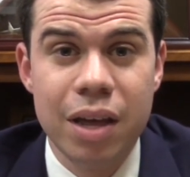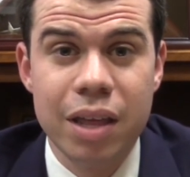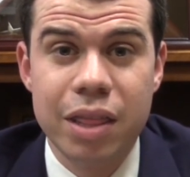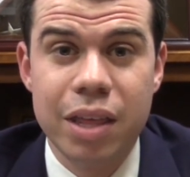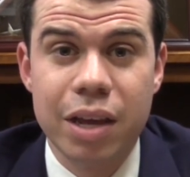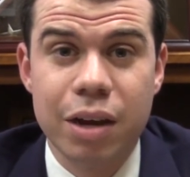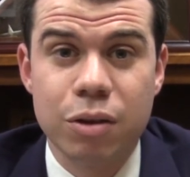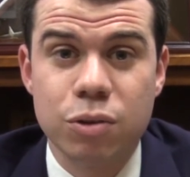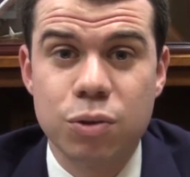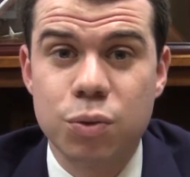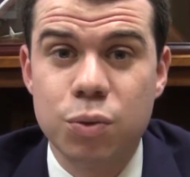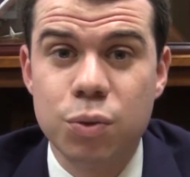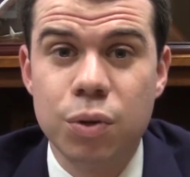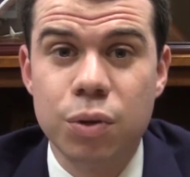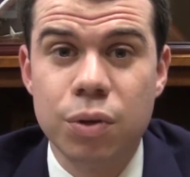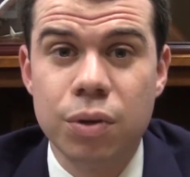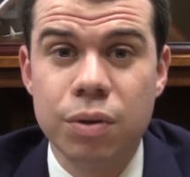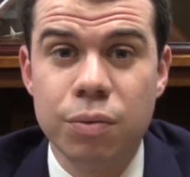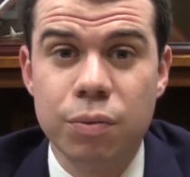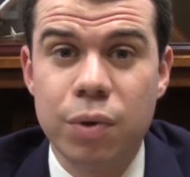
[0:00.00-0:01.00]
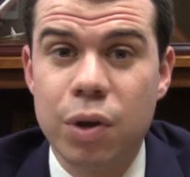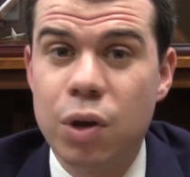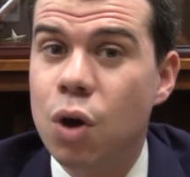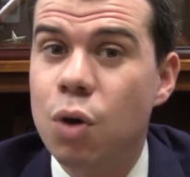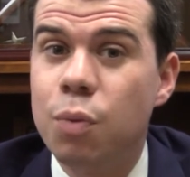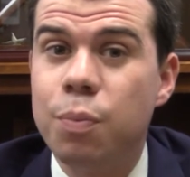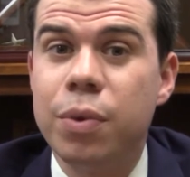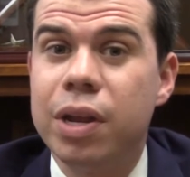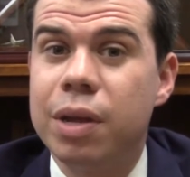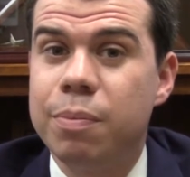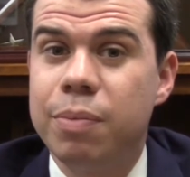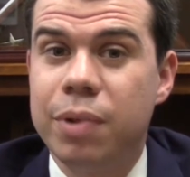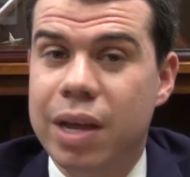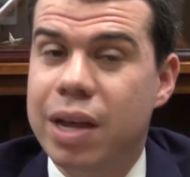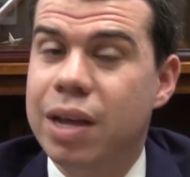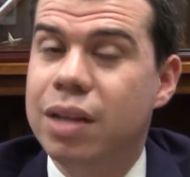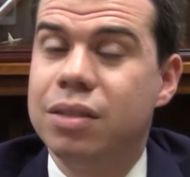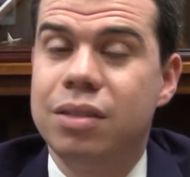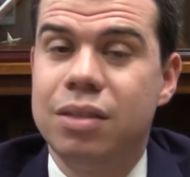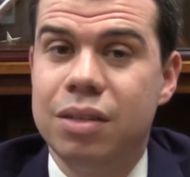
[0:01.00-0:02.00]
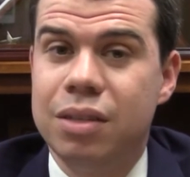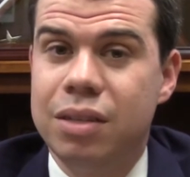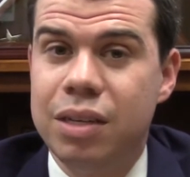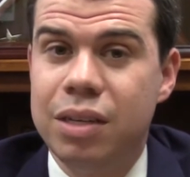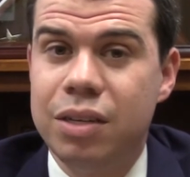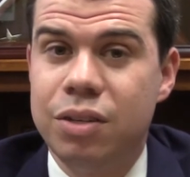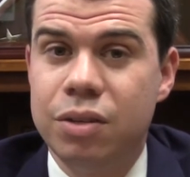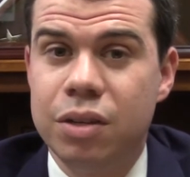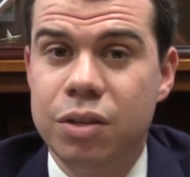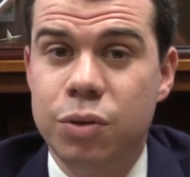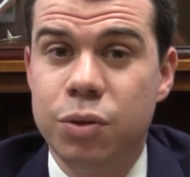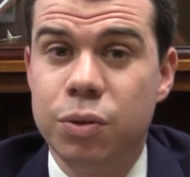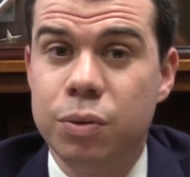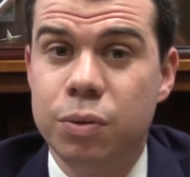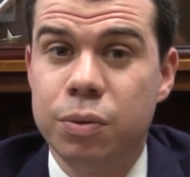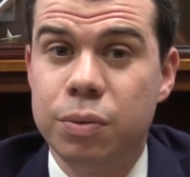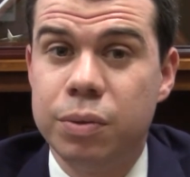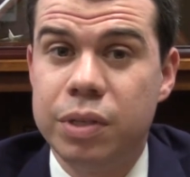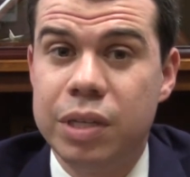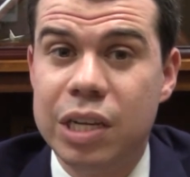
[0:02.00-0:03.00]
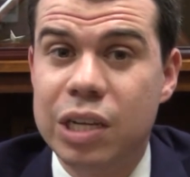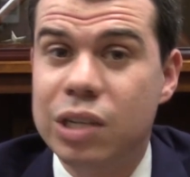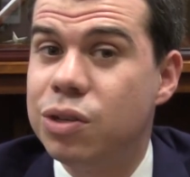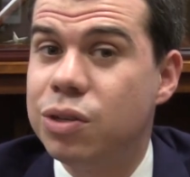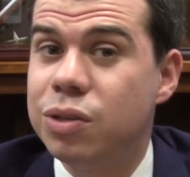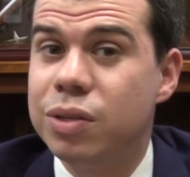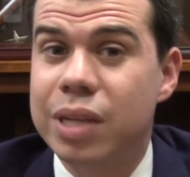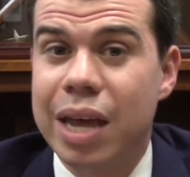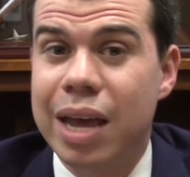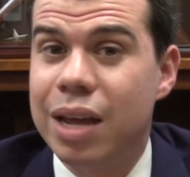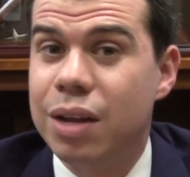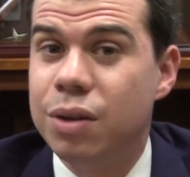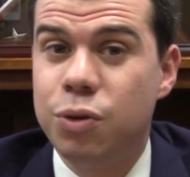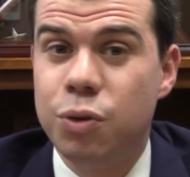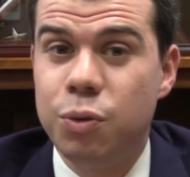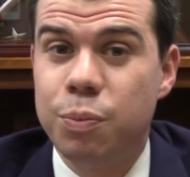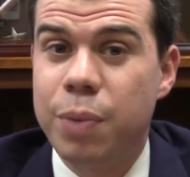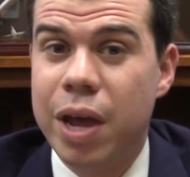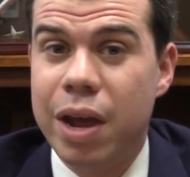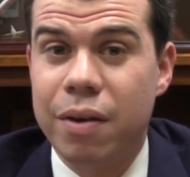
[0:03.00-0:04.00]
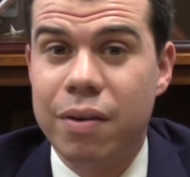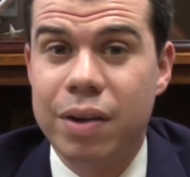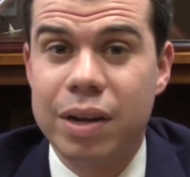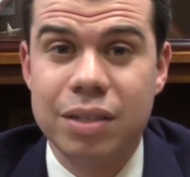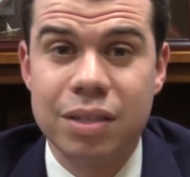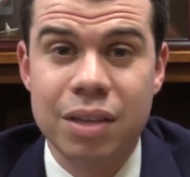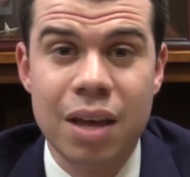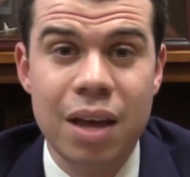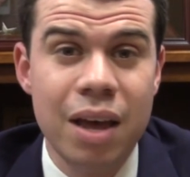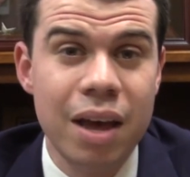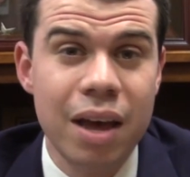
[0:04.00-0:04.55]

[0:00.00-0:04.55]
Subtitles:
their school reopening plans to teachers and to parents